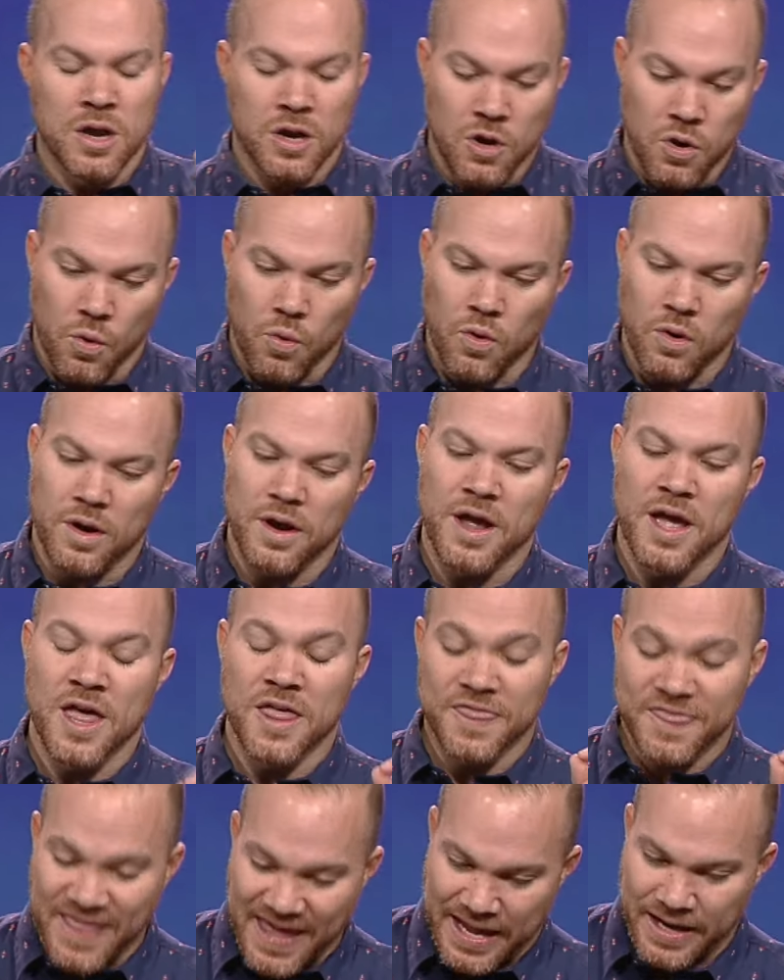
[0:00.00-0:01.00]
core
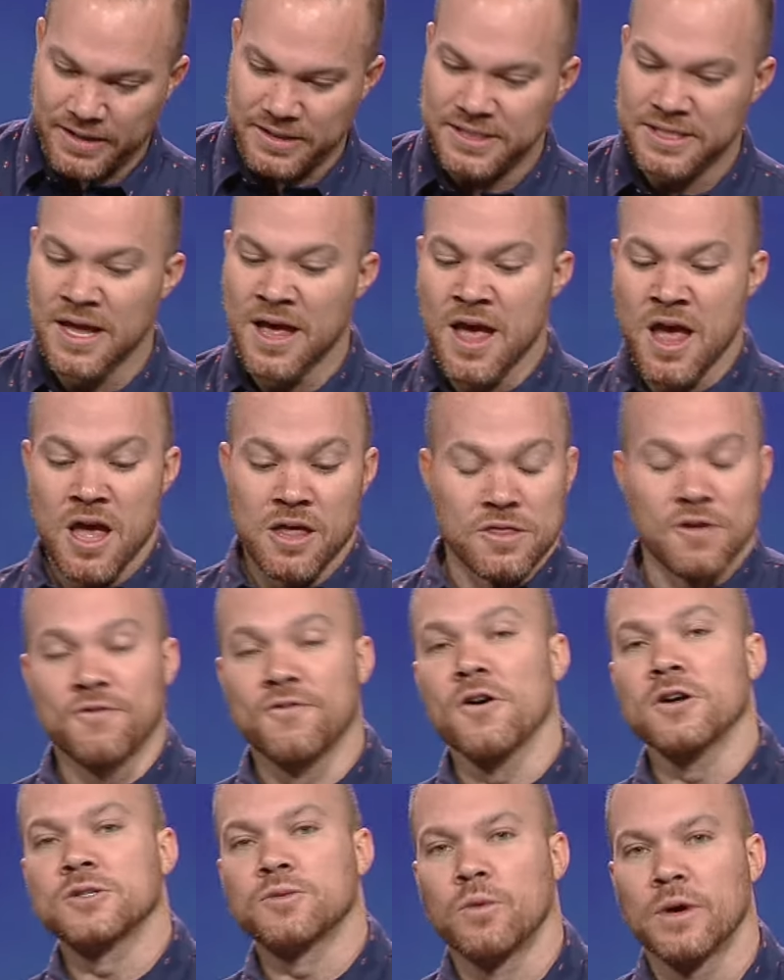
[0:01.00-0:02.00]
things. The
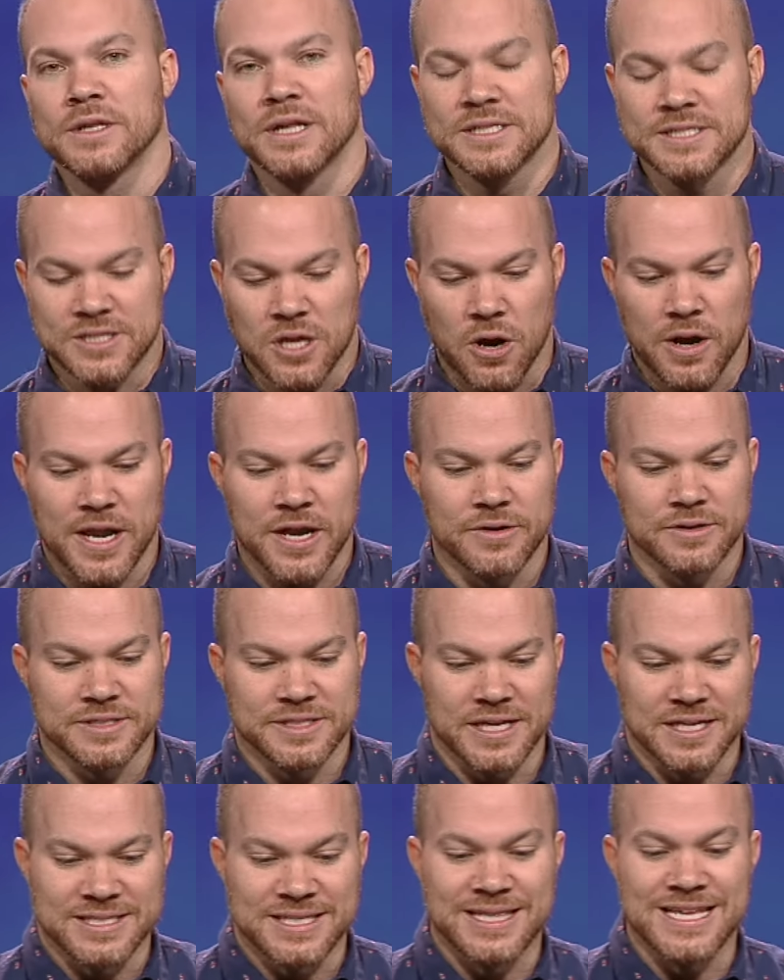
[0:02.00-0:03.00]
first one, let's start here, is
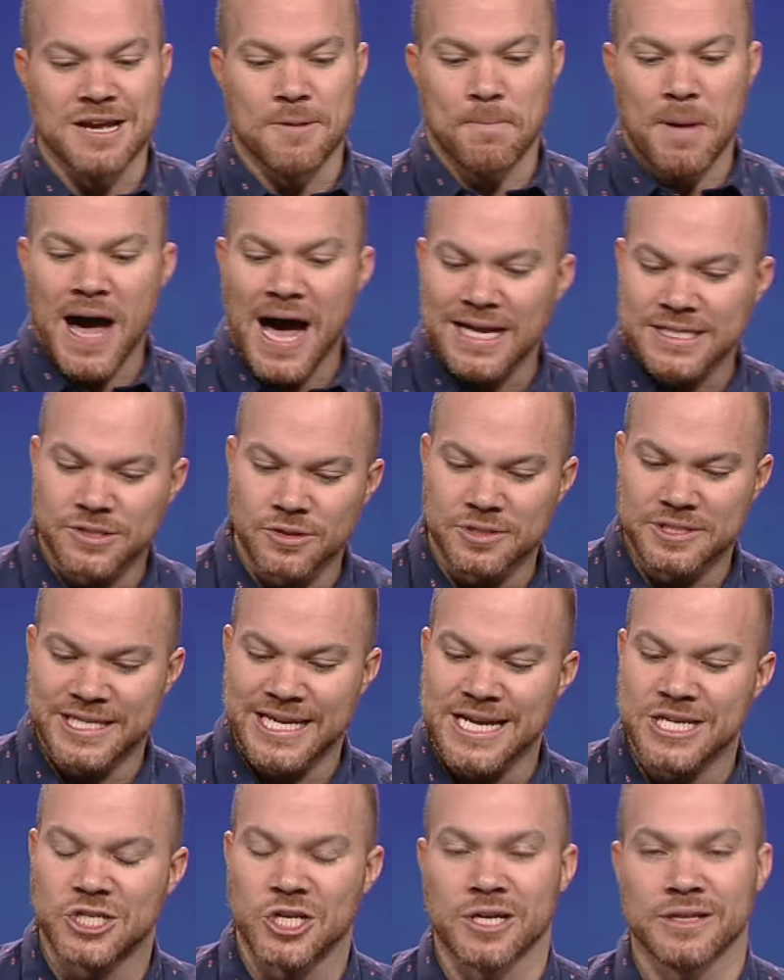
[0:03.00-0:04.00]
this, the apostles'
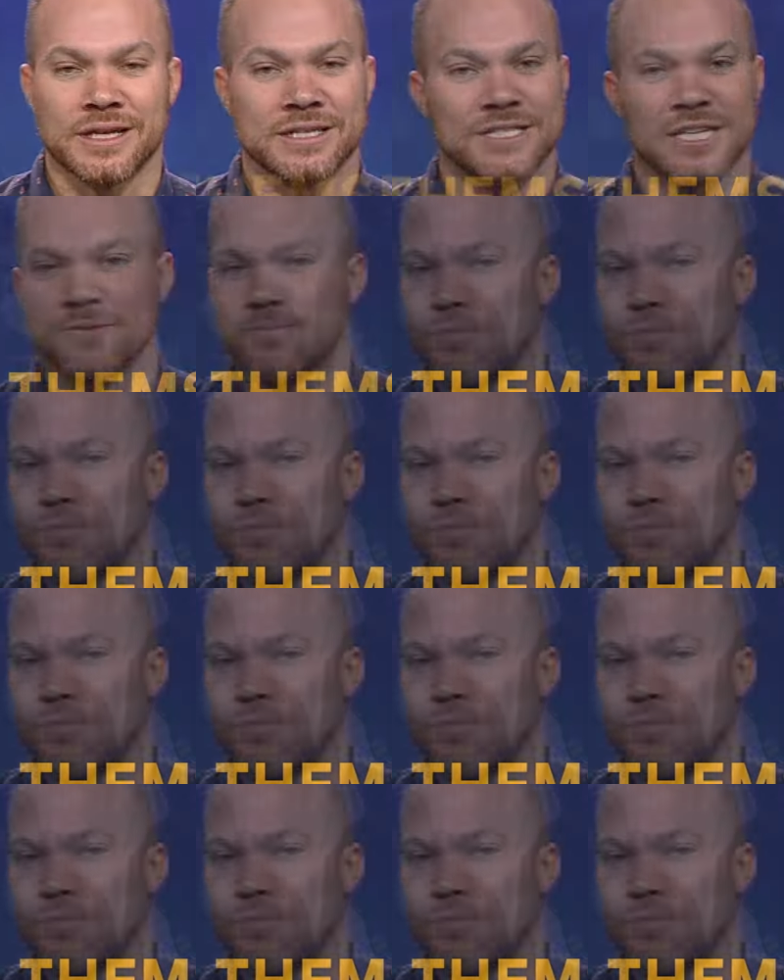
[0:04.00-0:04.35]
teaching. This is